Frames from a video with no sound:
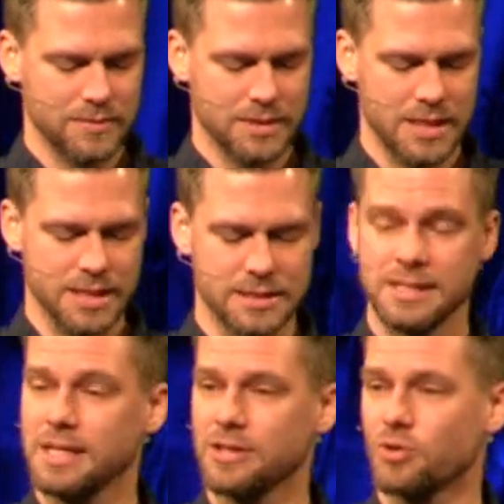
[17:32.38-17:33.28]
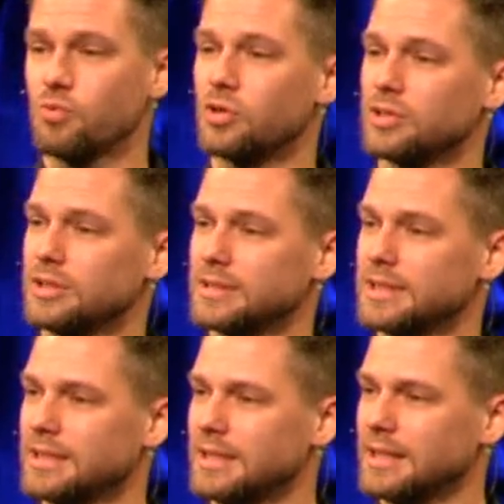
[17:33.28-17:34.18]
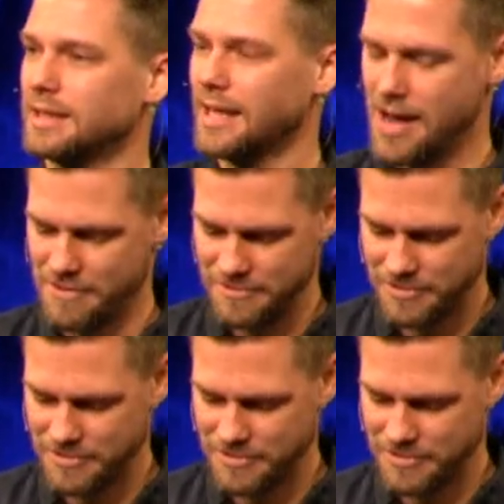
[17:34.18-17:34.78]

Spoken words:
He has seen the world love